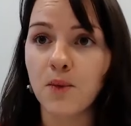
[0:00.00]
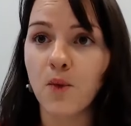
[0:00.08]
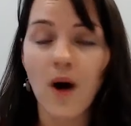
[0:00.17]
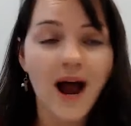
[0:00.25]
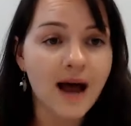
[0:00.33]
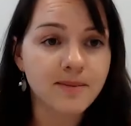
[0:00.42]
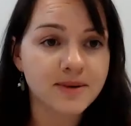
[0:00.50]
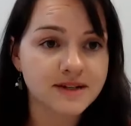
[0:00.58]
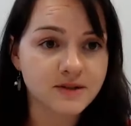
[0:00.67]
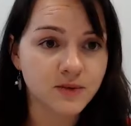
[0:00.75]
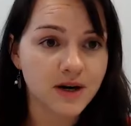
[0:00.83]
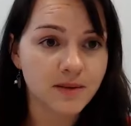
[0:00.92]
What
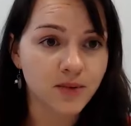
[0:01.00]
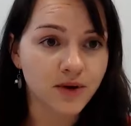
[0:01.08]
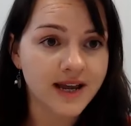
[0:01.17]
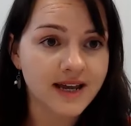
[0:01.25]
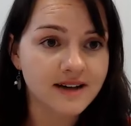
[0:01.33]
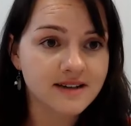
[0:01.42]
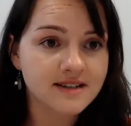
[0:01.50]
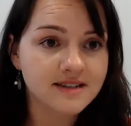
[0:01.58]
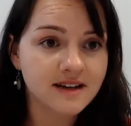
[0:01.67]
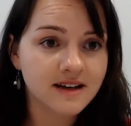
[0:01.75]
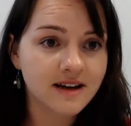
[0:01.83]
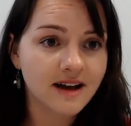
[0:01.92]
happens when it breaks?
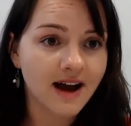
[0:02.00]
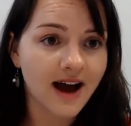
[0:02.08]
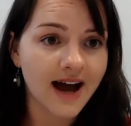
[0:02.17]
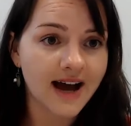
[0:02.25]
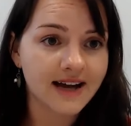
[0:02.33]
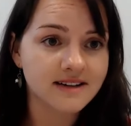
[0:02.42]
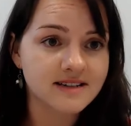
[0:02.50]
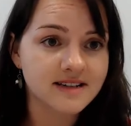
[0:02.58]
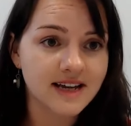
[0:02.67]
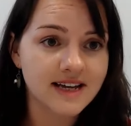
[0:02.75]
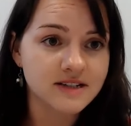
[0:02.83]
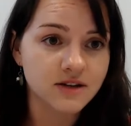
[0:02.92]
And
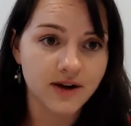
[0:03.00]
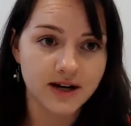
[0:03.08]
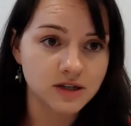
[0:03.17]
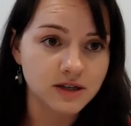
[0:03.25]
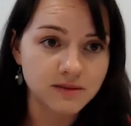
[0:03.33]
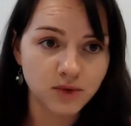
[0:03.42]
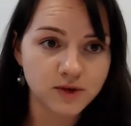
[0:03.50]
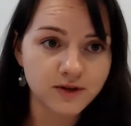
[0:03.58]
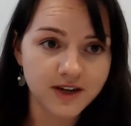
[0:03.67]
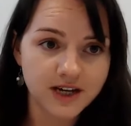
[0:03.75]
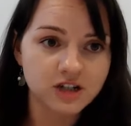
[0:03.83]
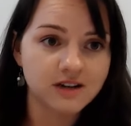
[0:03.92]
is there actually
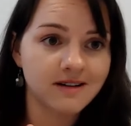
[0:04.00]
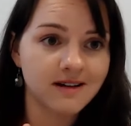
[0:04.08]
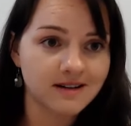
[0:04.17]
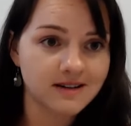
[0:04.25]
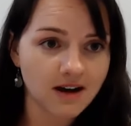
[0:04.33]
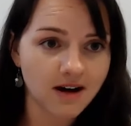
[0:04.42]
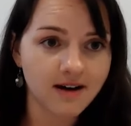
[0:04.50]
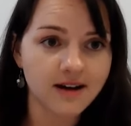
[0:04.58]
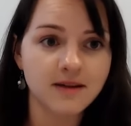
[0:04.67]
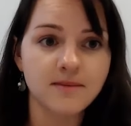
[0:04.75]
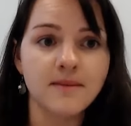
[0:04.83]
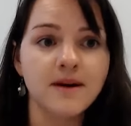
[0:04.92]
motivation and
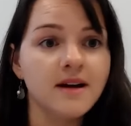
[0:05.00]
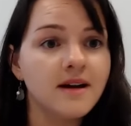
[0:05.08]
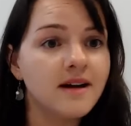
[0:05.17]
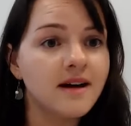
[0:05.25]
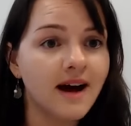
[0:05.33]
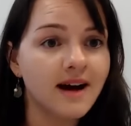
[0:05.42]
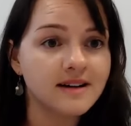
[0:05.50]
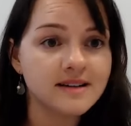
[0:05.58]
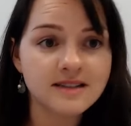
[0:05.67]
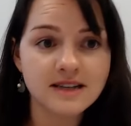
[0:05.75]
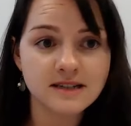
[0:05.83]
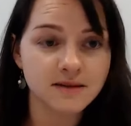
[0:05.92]
time and a
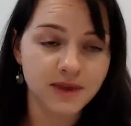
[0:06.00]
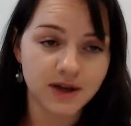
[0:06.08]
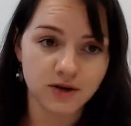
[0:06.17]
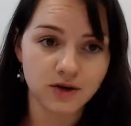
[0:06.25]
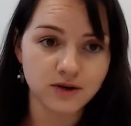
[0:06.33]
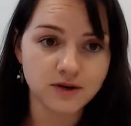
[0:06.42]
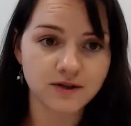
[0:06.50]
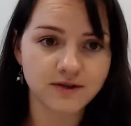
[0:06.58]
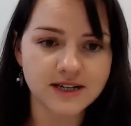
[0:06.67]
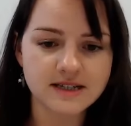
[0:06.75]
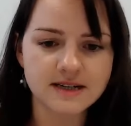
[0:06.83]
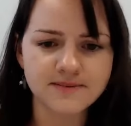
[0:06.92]
system there in order to
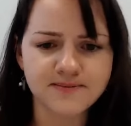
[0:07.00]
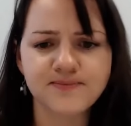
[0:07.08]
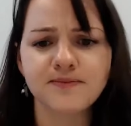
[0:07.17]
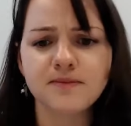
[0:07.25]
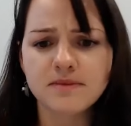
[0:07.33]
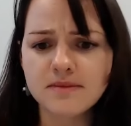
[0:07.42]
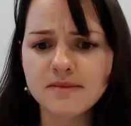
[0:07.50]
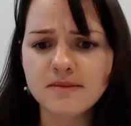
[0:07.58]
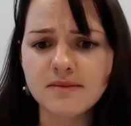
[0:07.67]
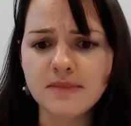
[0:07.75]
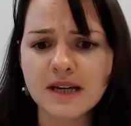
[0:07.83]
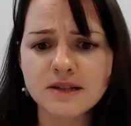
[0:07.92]
fix it?
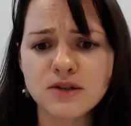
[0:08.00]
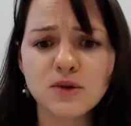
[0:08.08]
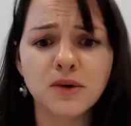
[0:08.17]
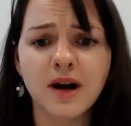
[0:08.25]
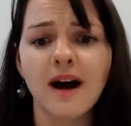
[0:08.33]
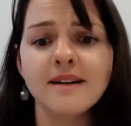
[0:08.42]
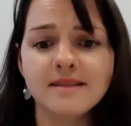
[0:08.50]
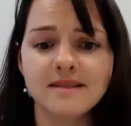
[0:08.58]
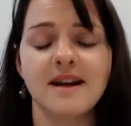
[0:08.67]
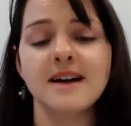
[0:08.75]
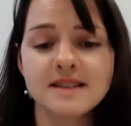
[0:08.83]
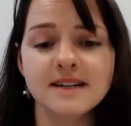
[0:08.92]
So
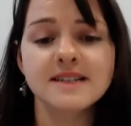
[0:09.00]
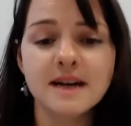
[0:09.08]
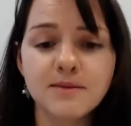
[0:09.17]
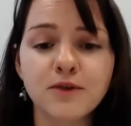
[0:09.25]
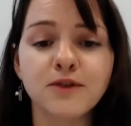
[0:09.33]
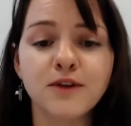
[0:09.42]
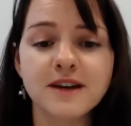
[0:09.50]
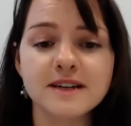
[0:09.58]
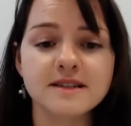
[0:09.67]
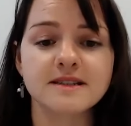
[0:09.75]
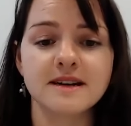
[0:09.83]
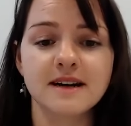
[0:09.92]
as an example for
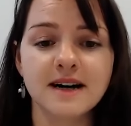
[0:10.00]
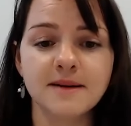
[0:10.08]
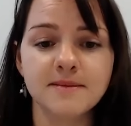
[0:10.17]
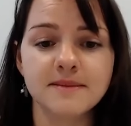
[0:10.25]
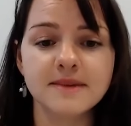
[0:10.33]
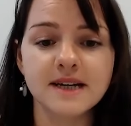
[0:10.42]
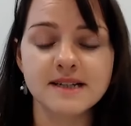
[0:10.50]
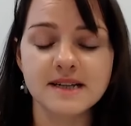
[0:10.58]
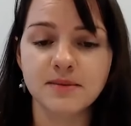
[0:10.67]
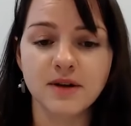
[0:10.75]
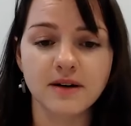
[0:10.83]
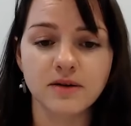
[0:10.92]
this, the
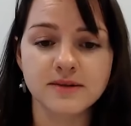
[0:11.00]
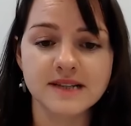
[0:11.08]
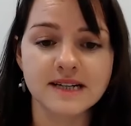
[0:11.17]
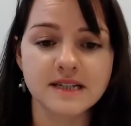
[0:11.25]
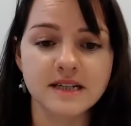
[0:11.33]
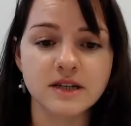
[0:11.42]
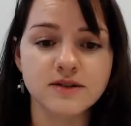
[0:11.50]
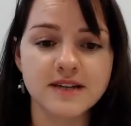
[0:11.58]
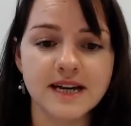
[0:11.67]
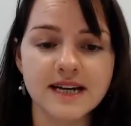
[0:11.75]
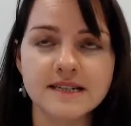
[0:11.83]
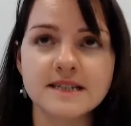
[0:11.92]
example I always like to use
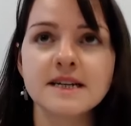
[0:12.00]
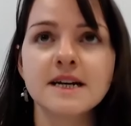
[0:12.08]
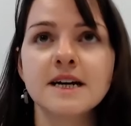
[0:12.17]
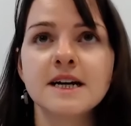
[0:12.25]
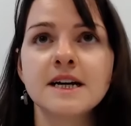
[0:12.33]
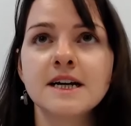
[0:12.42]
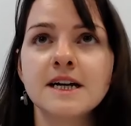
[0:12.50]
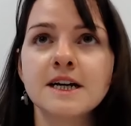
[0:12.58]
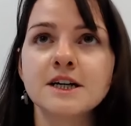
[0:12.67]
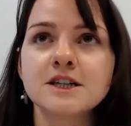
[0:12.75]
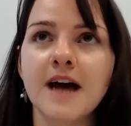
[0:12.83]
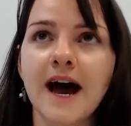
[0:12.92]
is
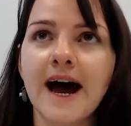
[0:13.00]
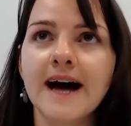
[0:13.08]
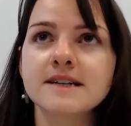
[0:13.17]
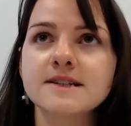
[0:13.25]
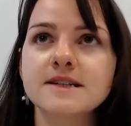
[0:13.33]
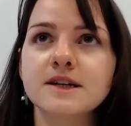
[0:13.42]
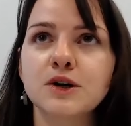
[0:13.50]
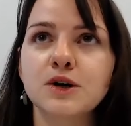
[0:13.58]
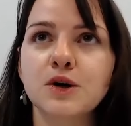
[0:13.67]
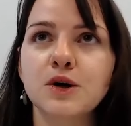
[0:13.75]
to ask